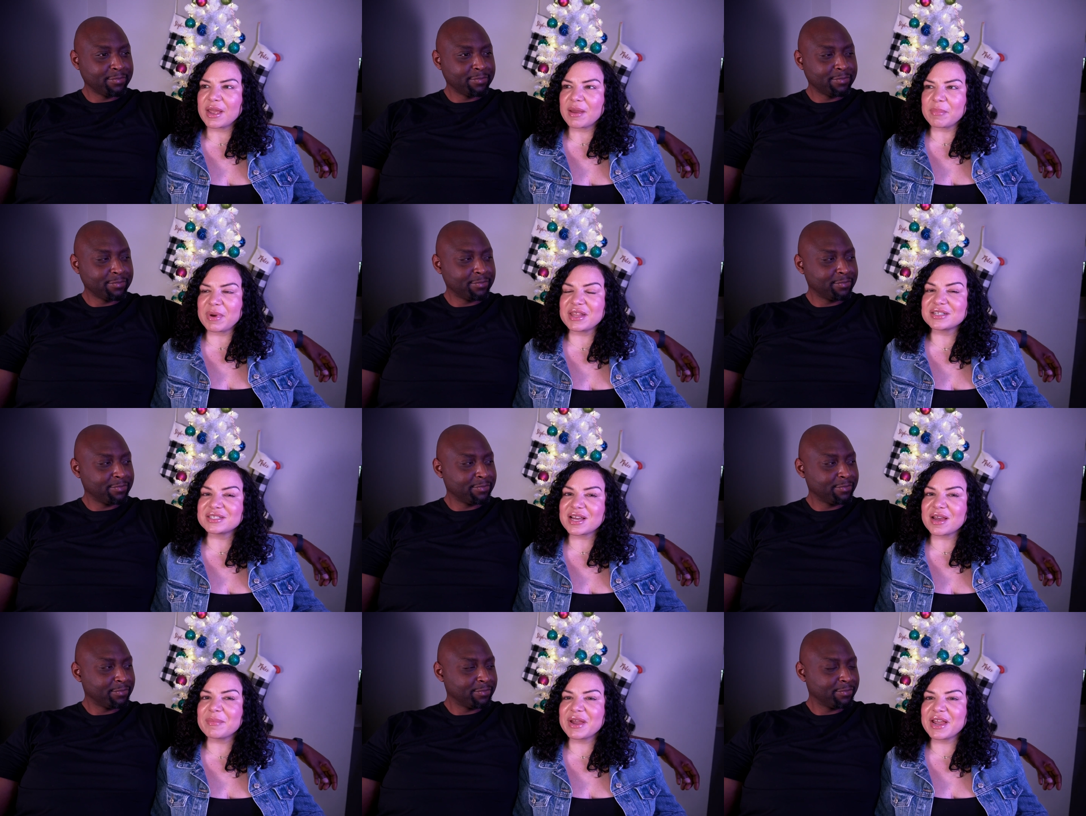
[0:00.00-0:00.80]
Speaker 1: and by the
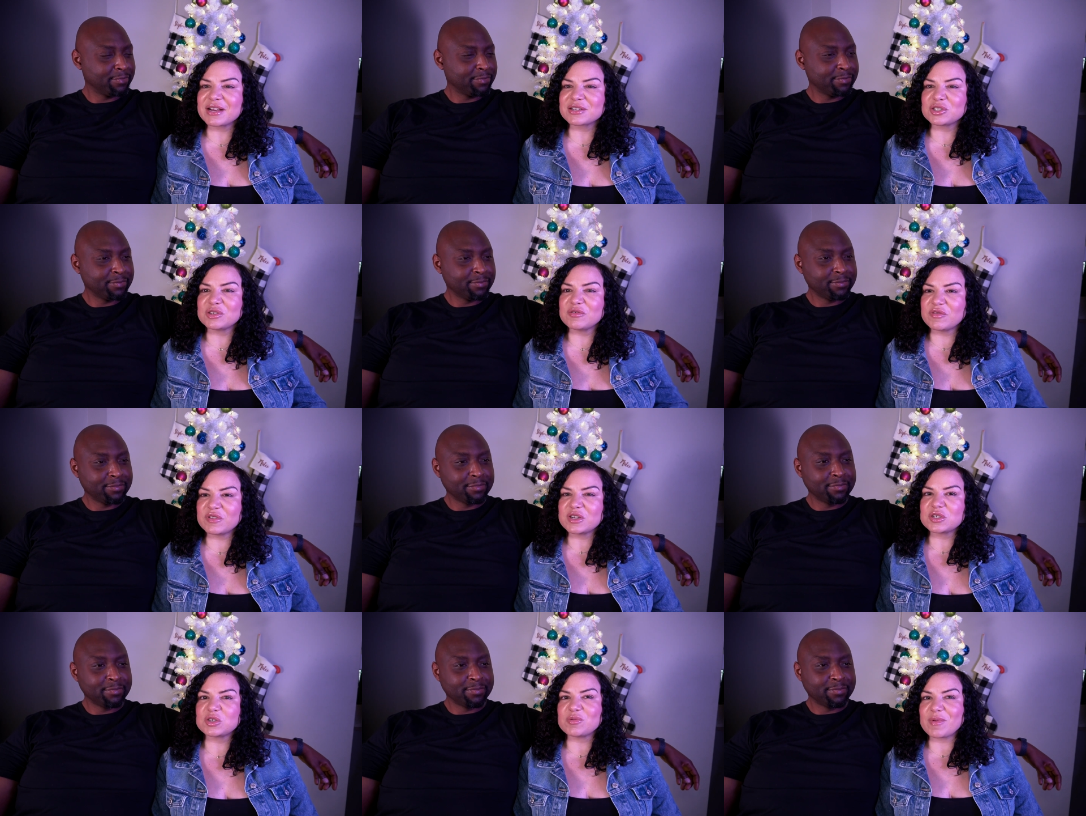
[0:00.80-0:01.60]
time I actually
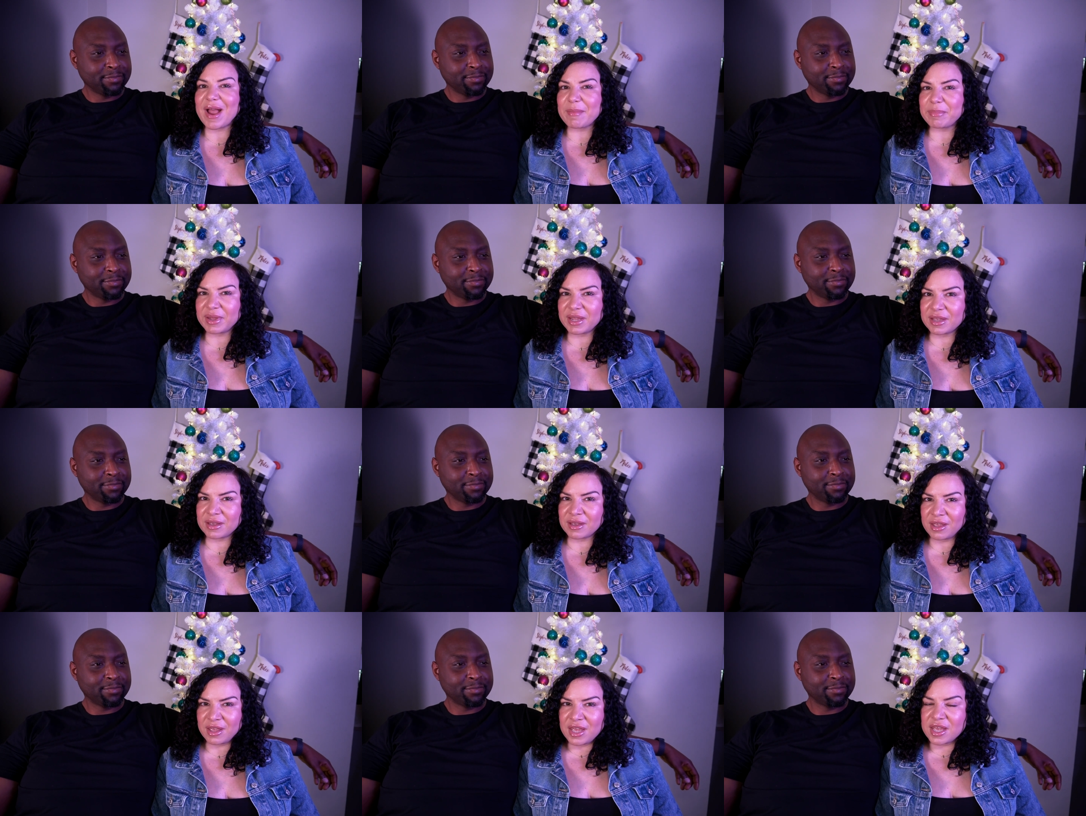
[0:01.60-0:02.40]
finished
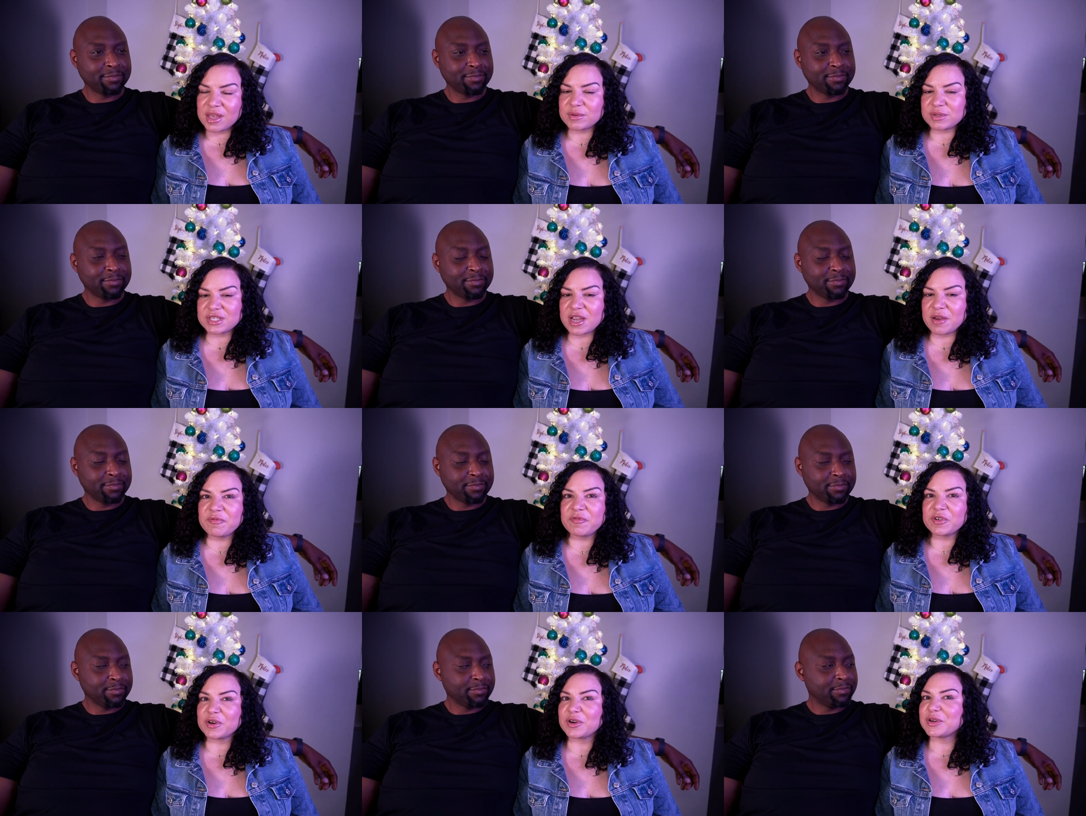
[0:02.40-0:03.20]
wrapping, it was time
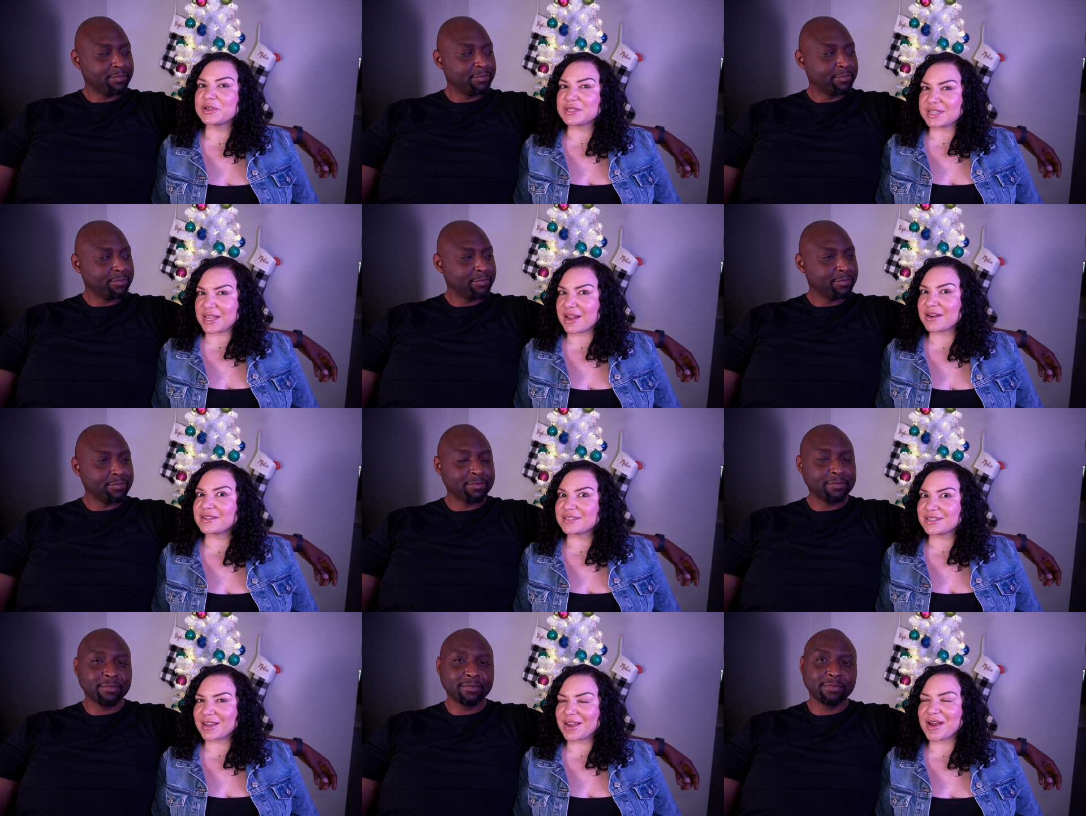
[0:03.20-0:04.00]
for Santa
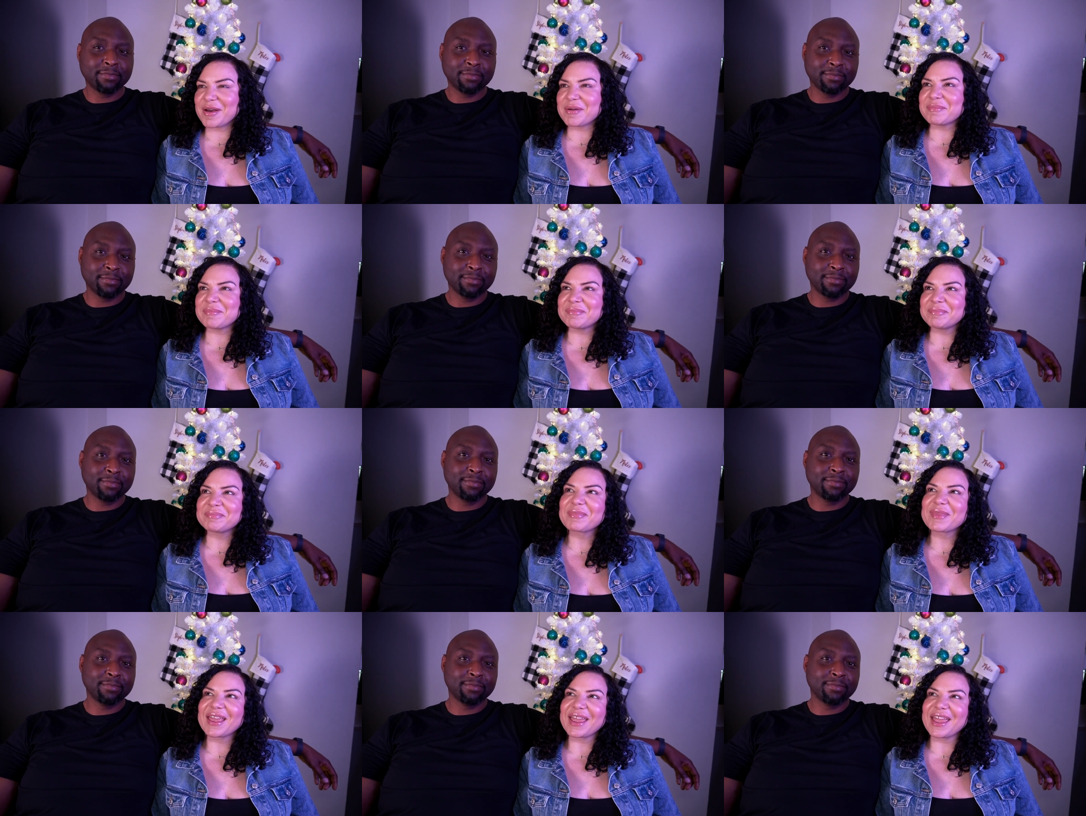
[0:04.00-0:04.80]
to come.
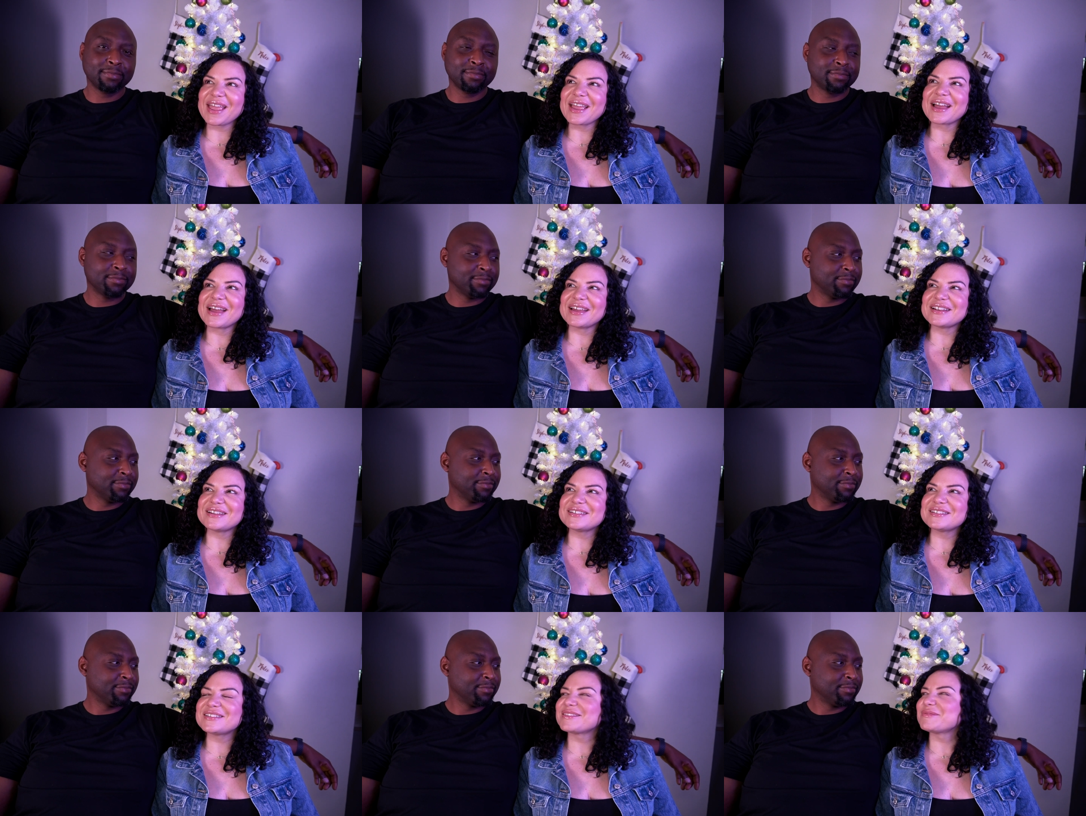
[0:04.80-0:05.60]

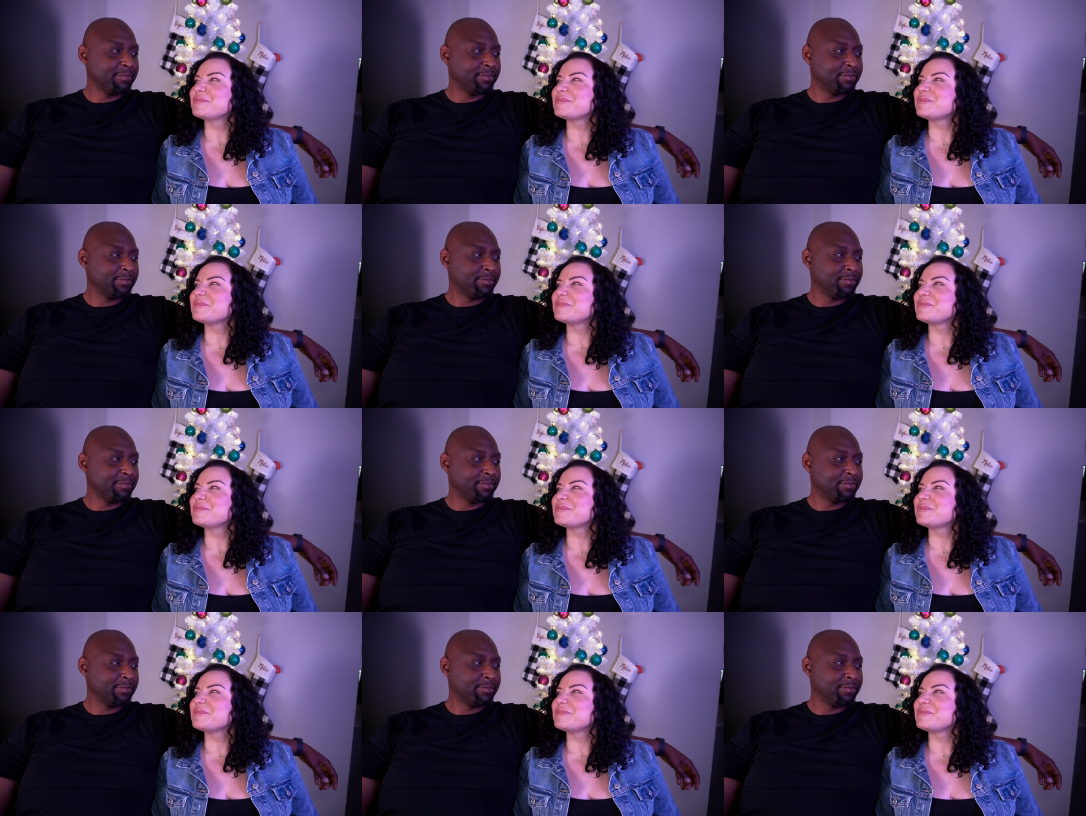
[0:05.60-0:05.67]
And